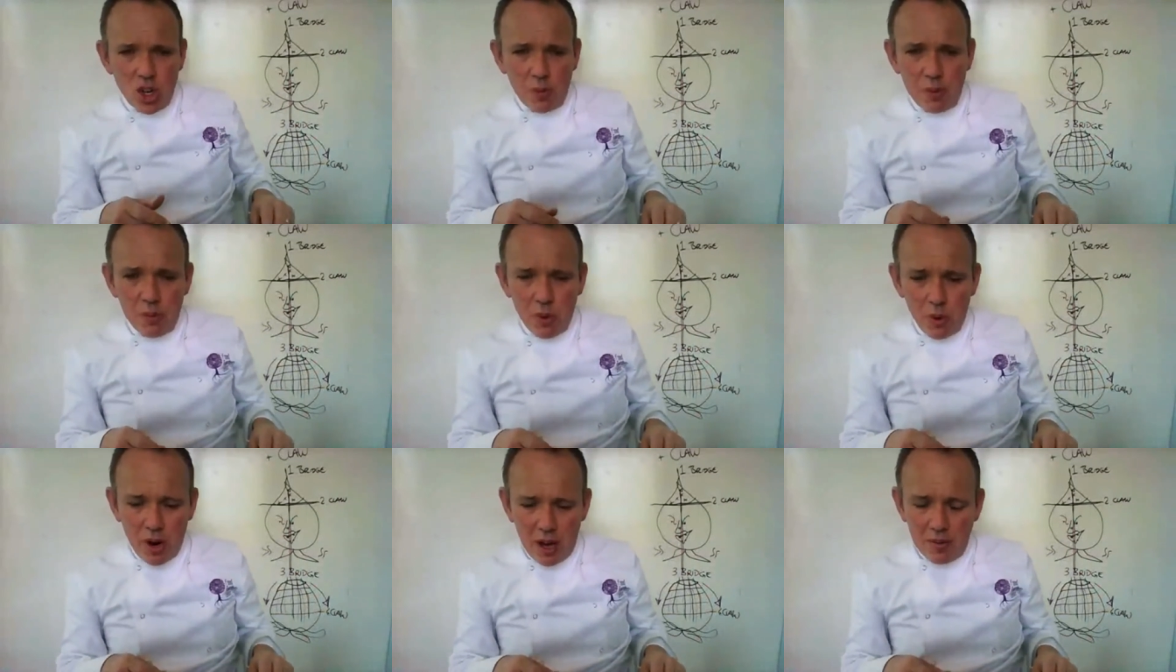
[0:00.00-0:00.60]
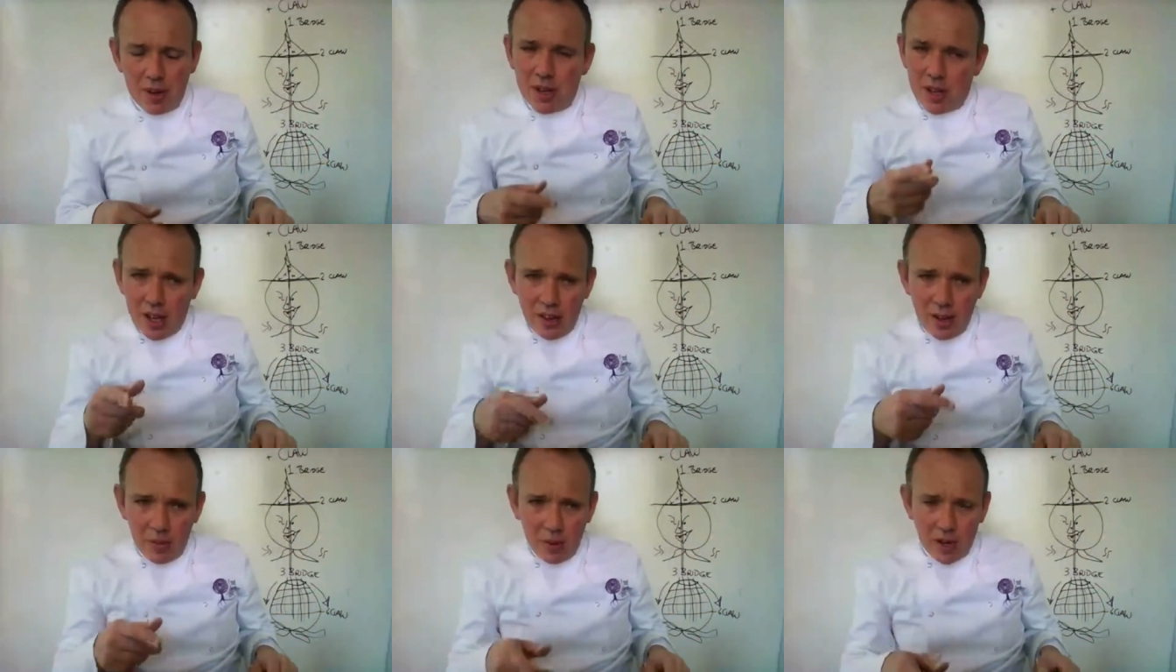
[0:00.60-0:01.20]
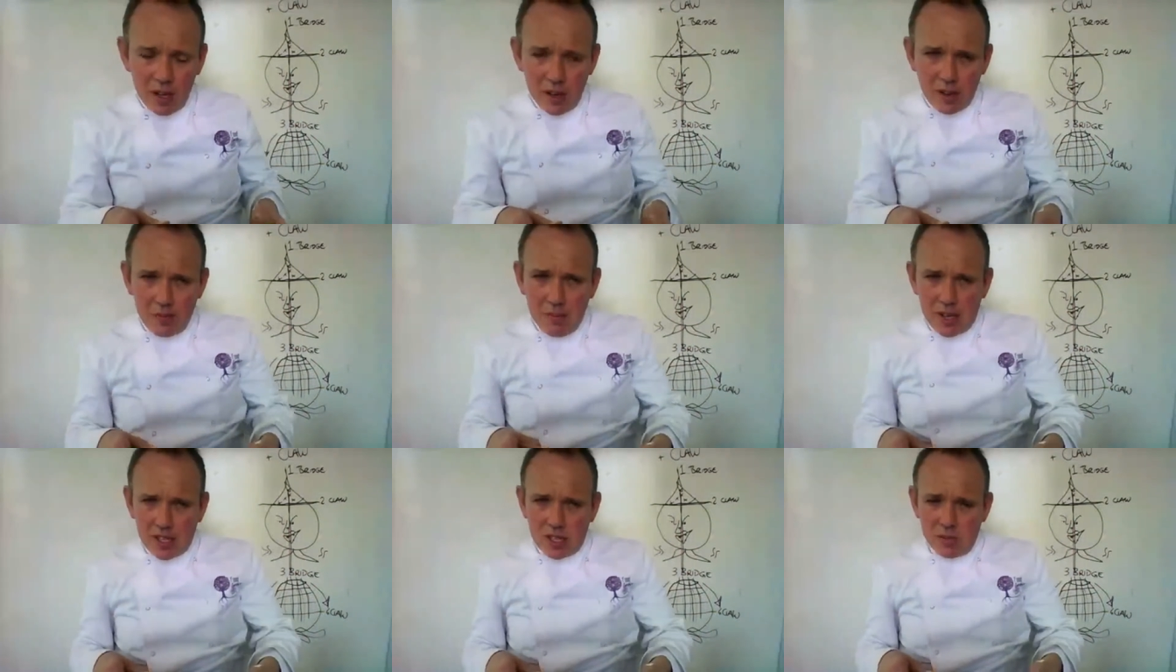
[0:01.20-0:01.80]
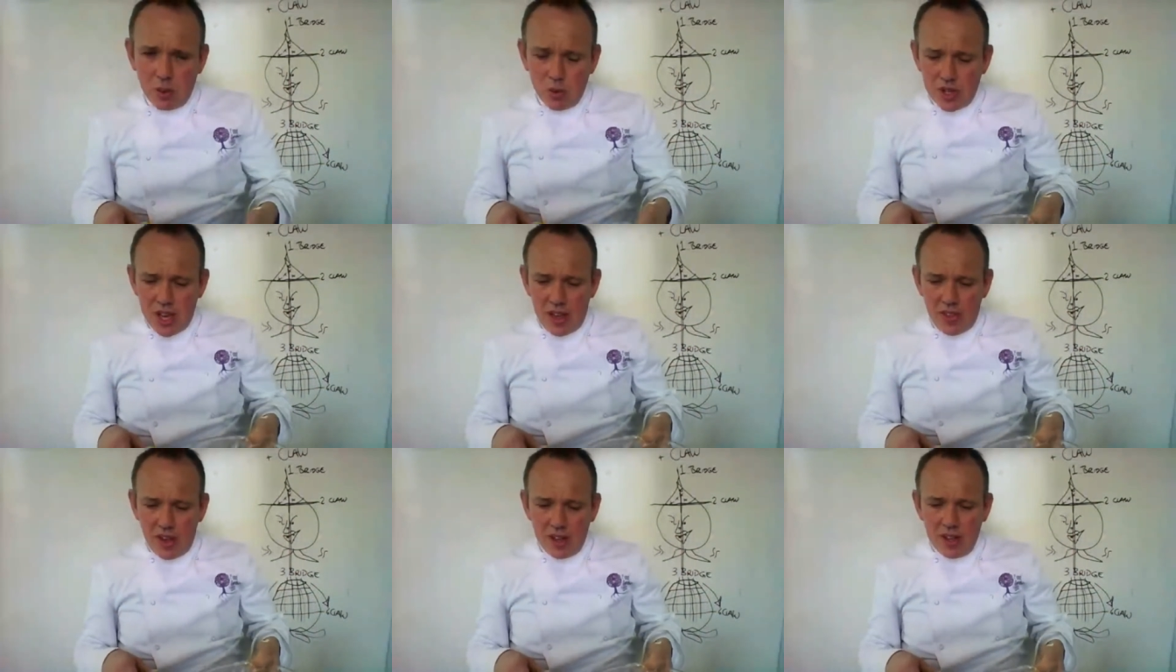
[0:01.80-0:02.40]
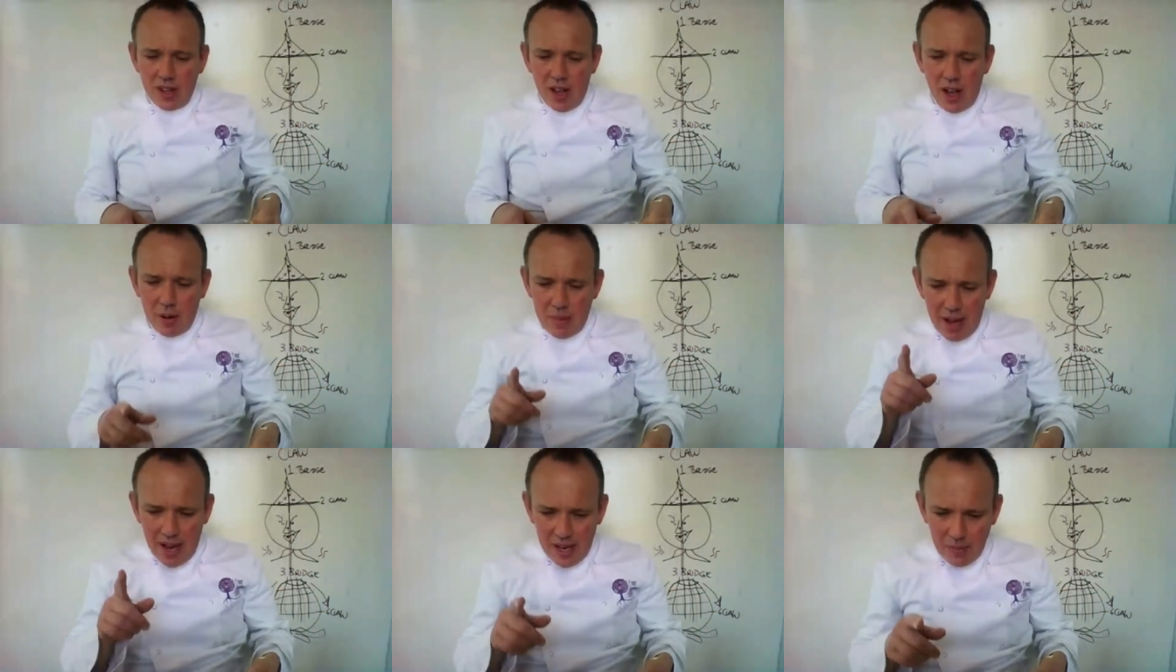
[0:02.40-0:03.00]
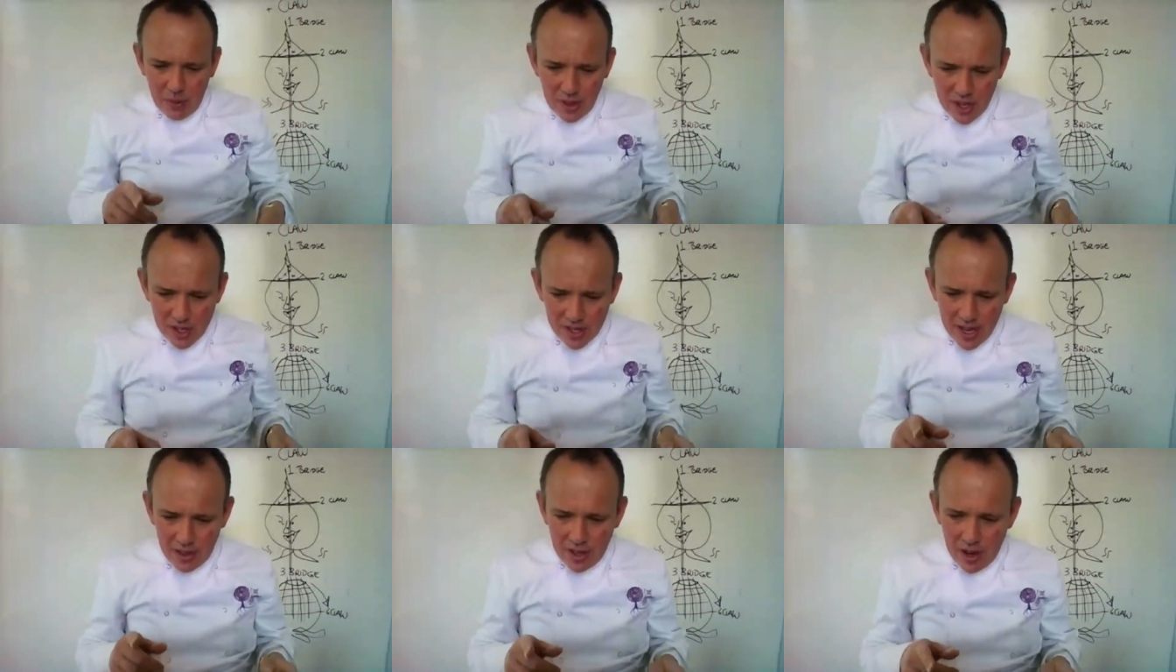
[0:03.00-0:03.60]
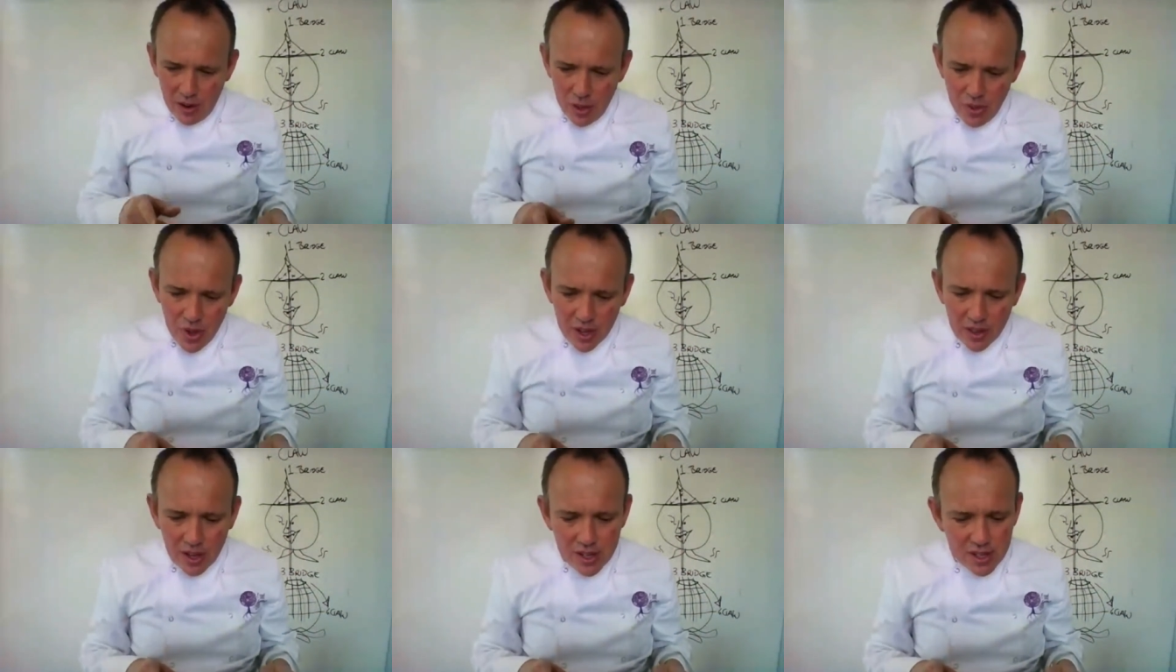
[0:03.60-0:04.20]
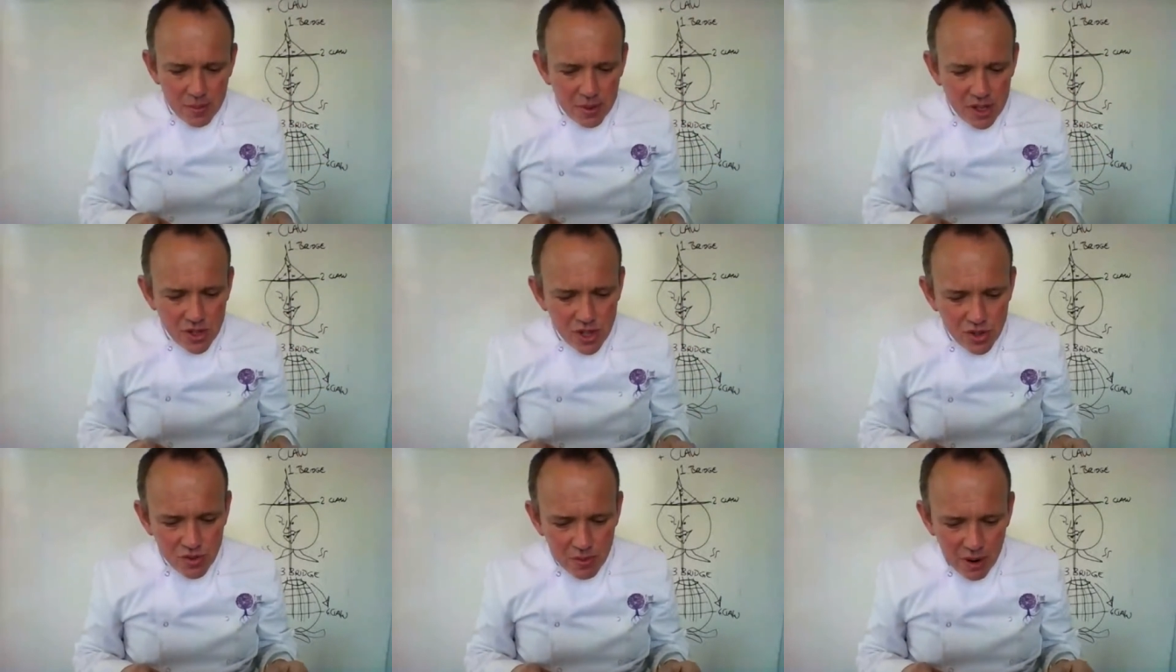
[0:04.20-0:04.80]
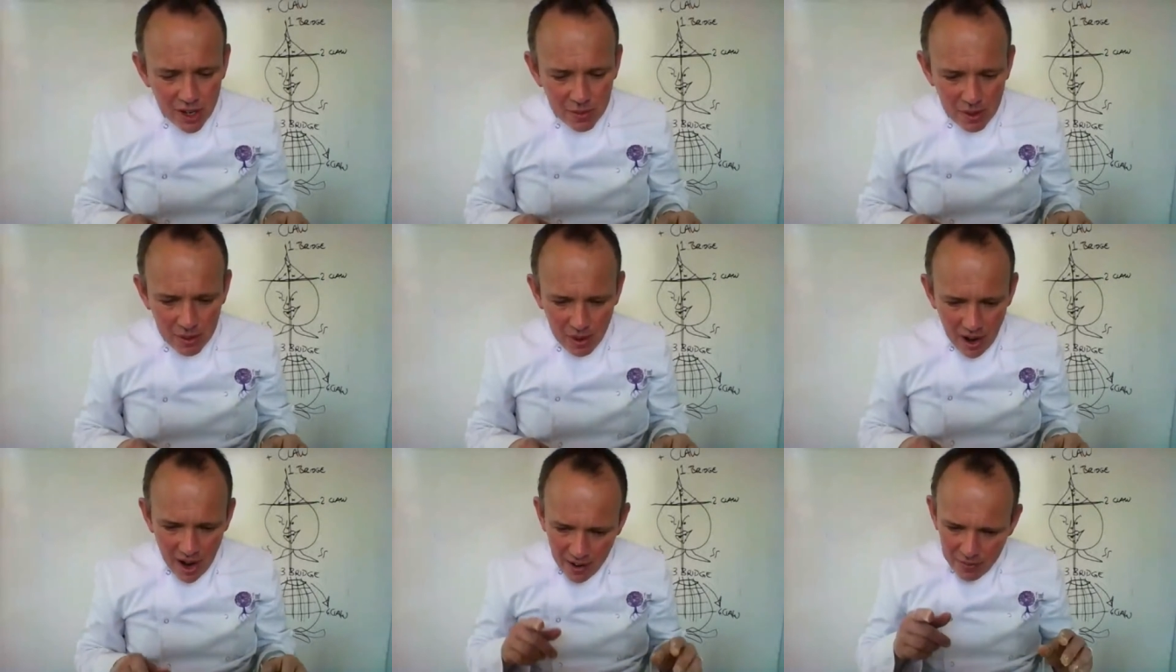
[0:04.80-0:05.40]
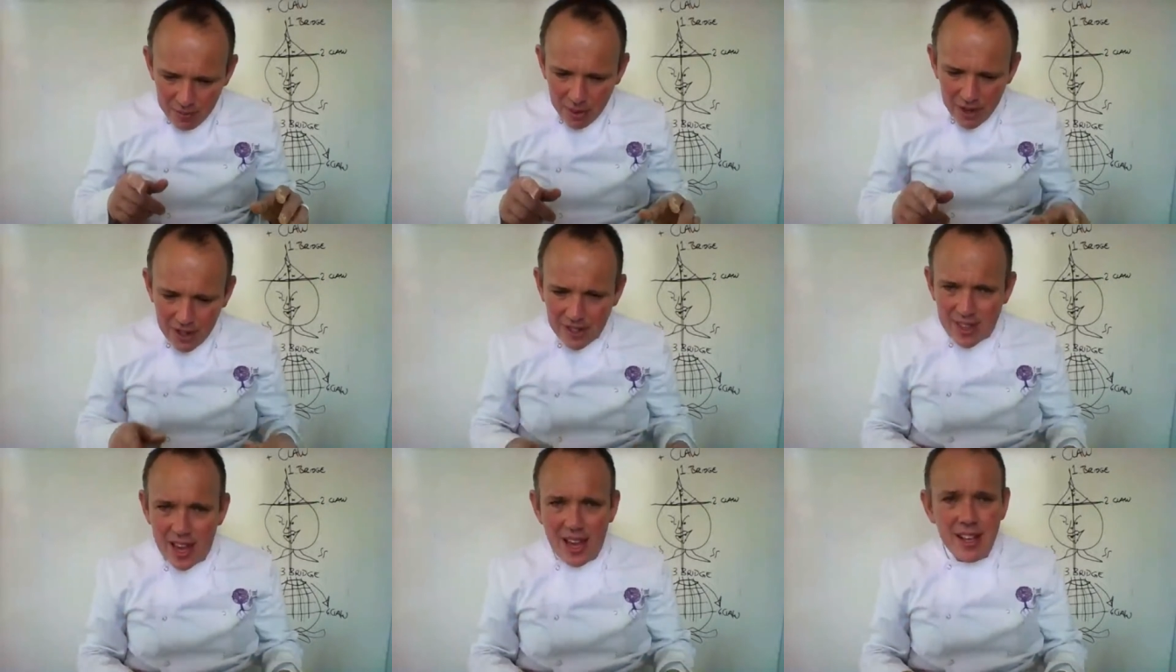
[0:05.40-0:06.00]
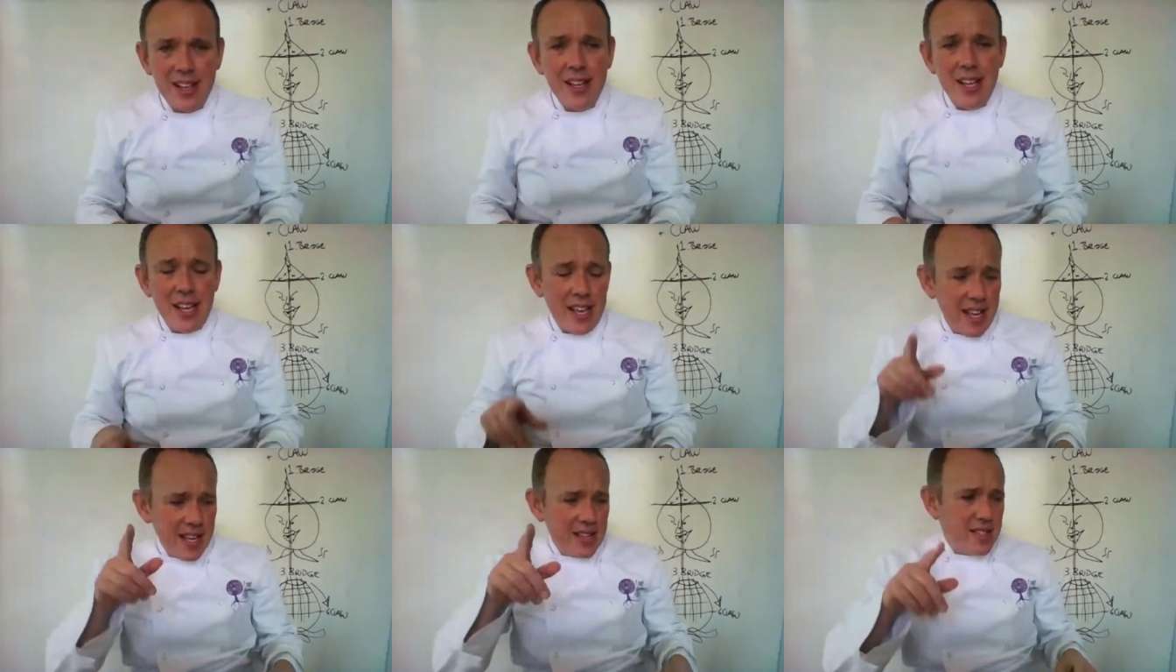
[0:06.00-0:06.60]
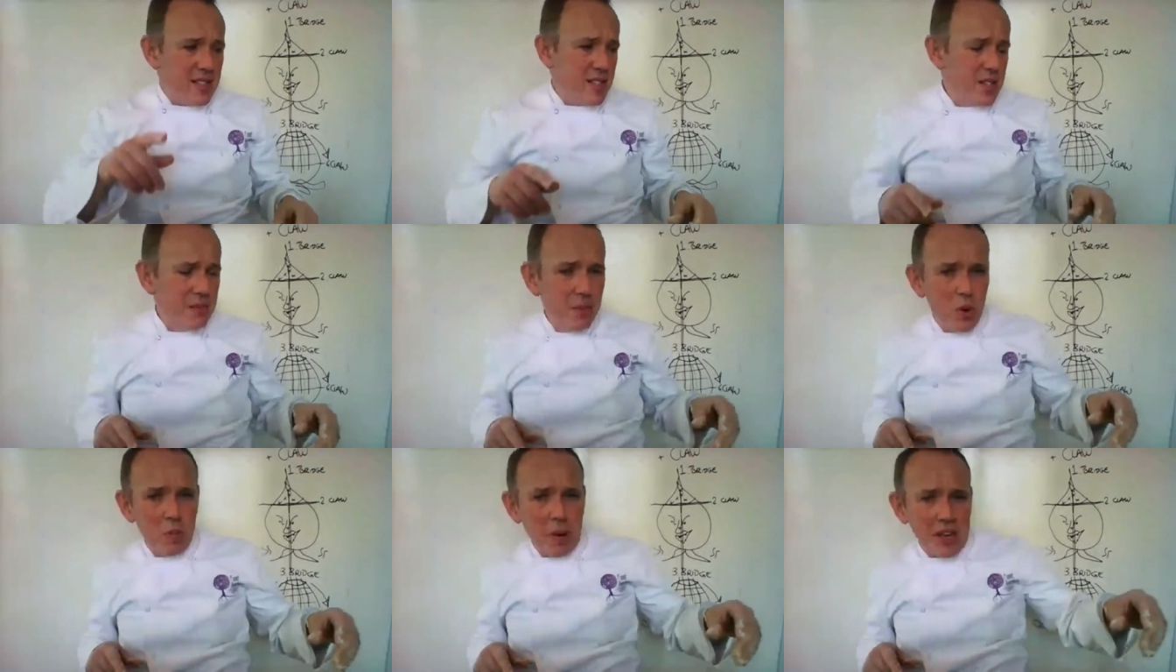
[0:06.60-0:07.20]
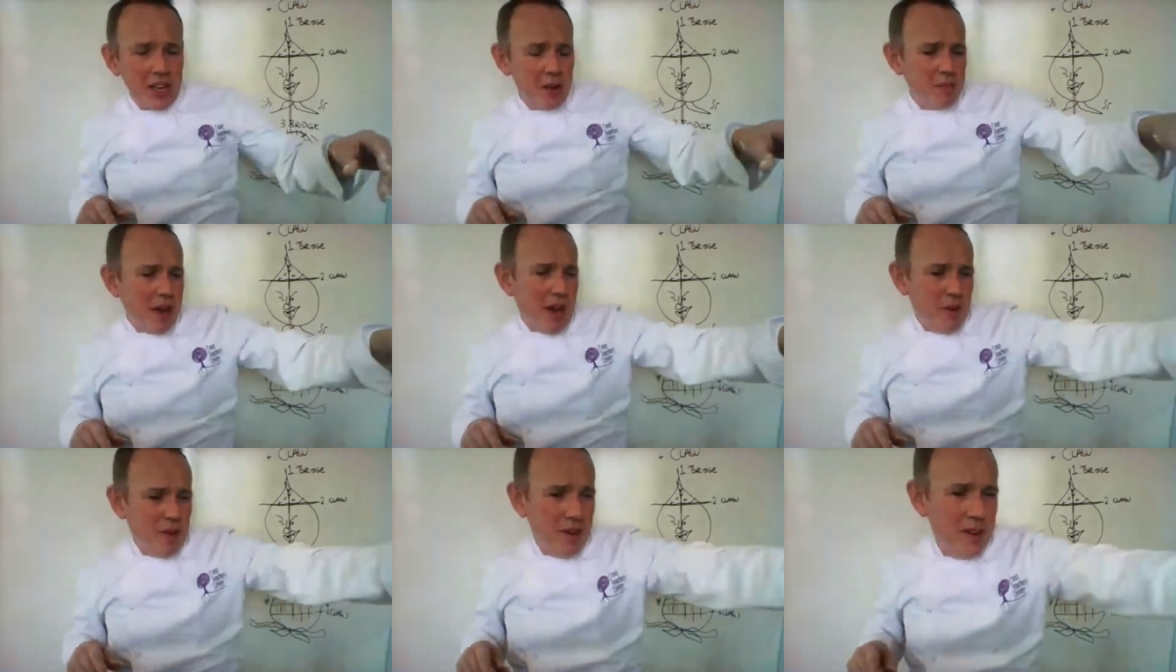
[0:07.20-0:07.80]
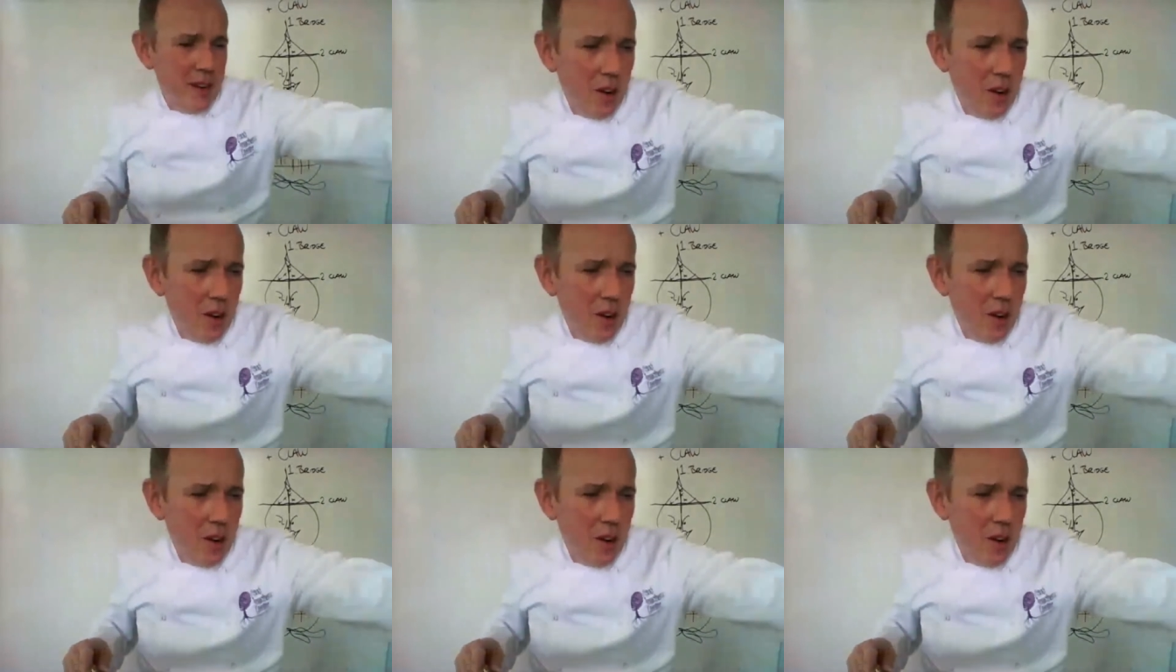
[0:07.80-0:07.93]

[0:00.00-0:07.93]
chop them all up, and then we're going to mix them all together in with this. Now, the only thing that somebody's just reminded me that I haven't put in there is some more baking powder.